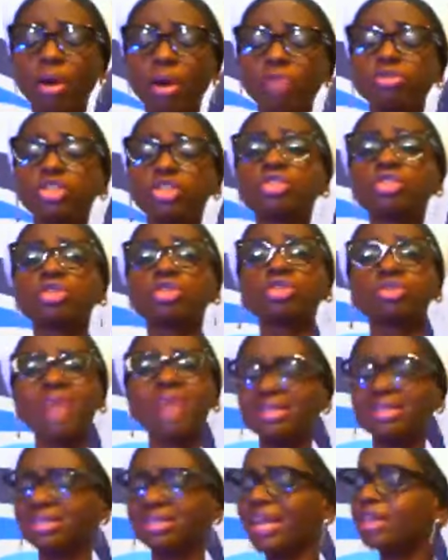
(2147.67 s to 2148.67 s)
of Jesus
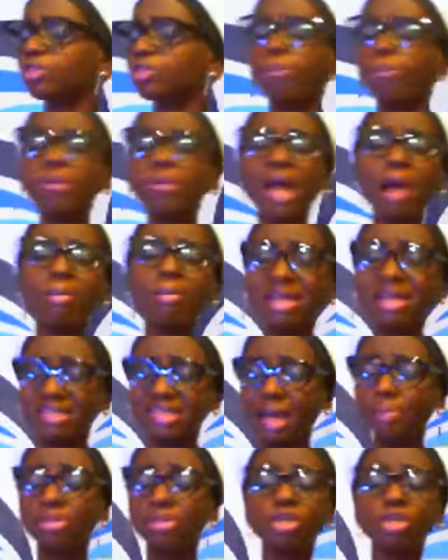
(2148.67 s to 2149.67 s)
Christ. Let's open our mouth
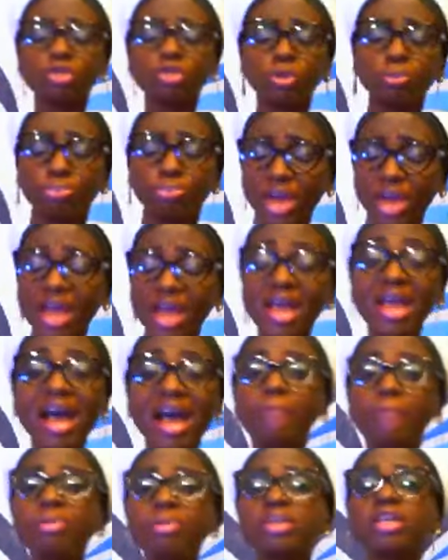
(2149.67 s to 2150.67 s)
and begin to pray
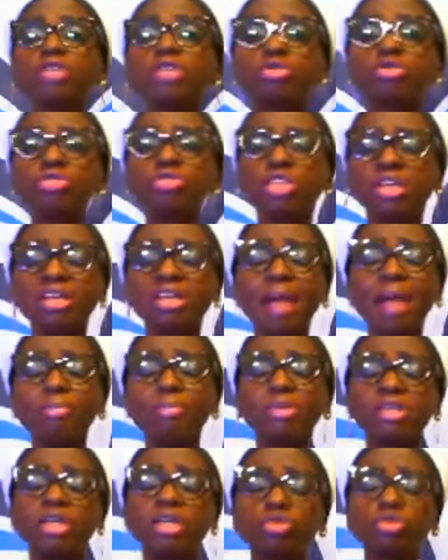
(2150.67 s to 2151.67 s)
and begin to decree and
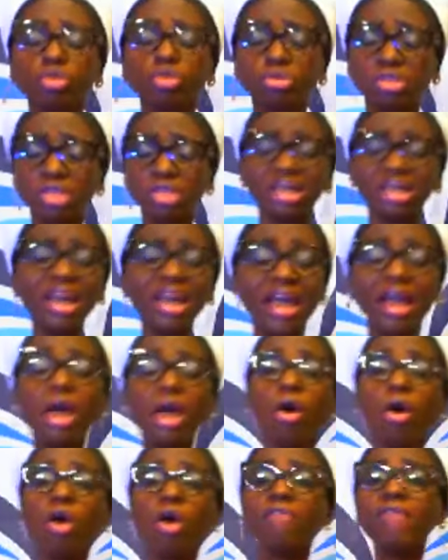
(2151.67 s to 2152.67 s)
begin to declare
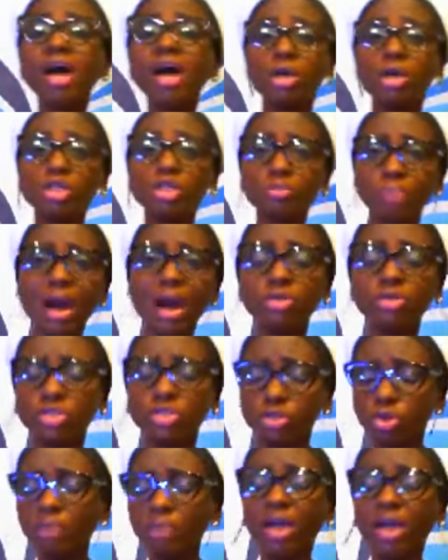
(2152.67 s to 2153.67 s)
over your
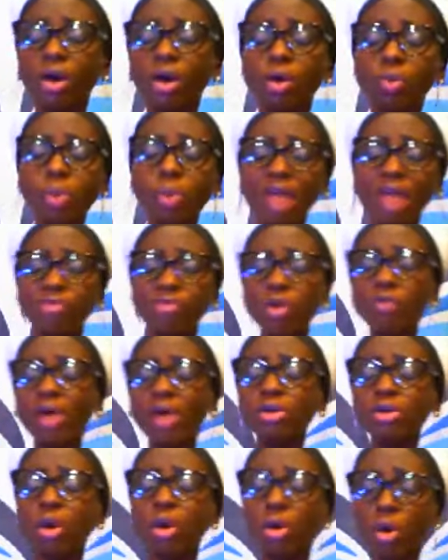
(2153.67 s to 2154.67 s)
spouses, over your wife,
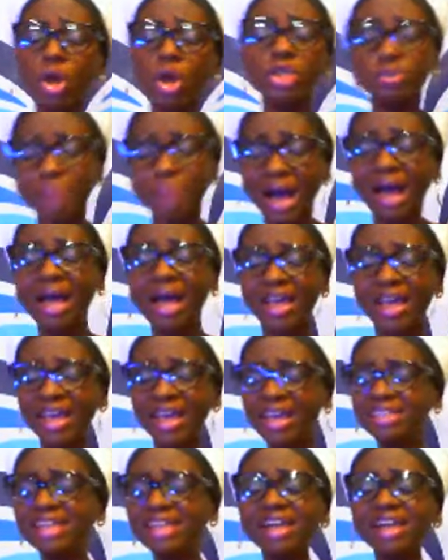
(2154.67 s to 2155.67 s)
over your husband
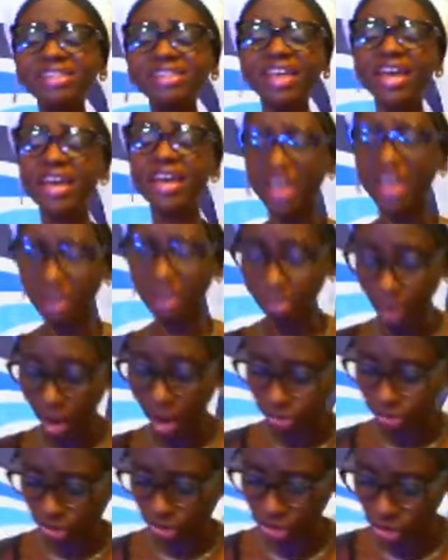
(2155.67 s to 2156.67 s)
in the name
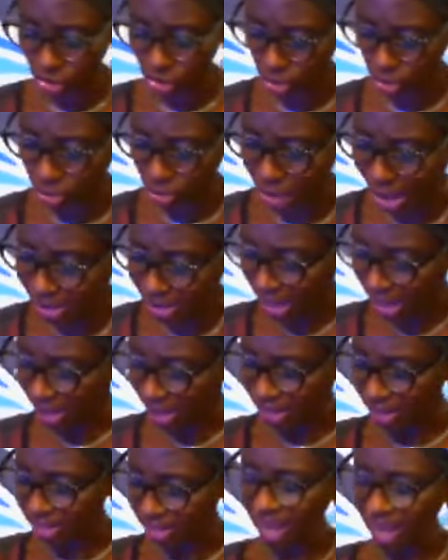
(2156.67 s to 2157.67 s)
of Jesus Christ.
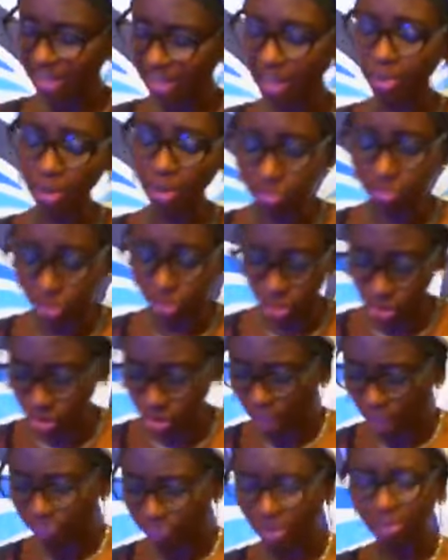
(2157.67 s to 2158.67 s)
In the name of
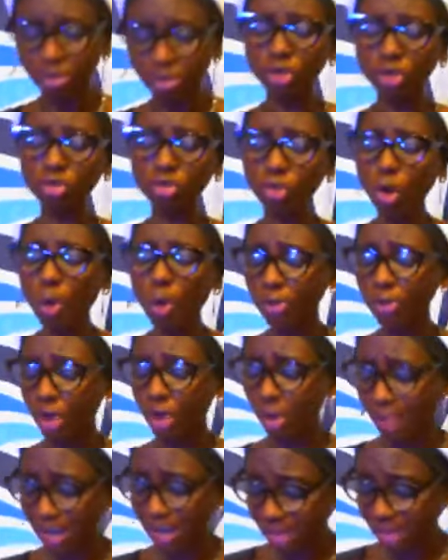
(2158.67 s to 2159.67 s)
Jesus, begin to open
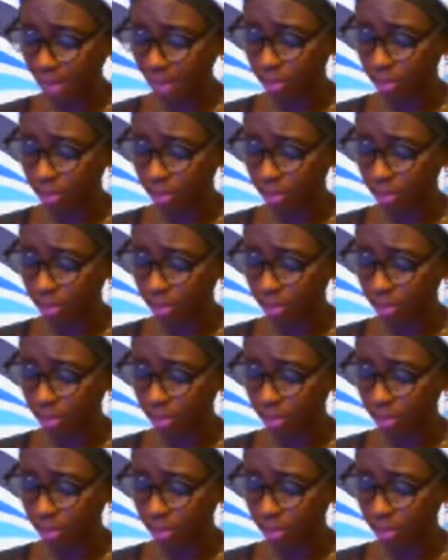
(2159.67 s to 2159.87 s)
your mouth and